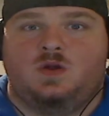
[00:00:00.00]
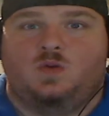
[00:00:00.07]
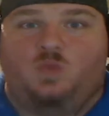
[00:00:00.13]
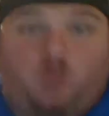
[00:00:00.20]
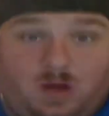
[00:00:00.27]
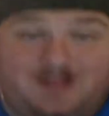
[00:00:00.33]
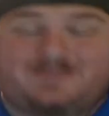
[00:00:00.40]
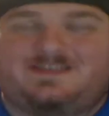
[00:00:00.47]

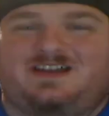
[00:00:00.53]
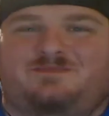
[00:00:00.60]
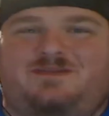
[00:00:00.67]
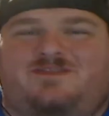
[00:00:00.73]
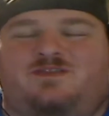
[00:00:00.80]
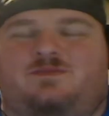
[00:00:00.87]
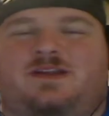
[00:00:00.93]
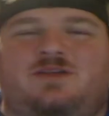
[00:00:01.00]
What's up,
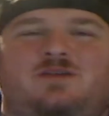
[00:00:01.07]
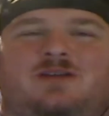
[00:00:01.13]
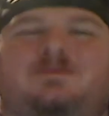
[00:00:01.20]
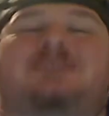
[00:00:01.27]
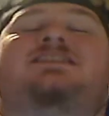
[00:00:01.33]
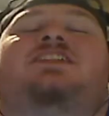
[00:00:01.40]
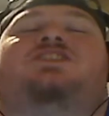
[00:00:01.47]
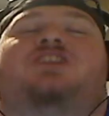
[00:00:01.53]
everybody? Welcome
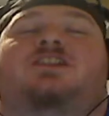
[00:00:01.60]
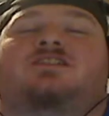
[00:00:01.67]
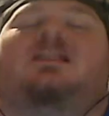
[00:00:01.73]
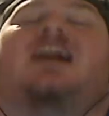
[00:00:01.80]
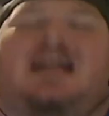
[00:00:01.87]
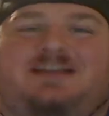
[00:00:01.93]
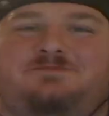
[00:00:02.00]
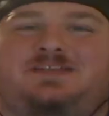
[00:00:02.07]
back to the channel.
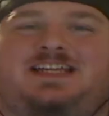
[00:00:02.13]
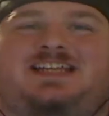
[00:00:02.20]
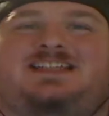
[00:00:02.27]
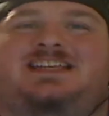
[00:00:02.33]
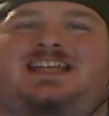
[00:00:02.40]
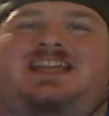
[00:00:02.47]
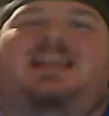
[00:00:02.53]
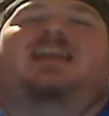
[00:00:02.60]
I'm
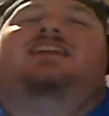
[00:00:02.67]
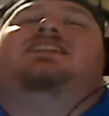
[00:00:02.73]
DT, and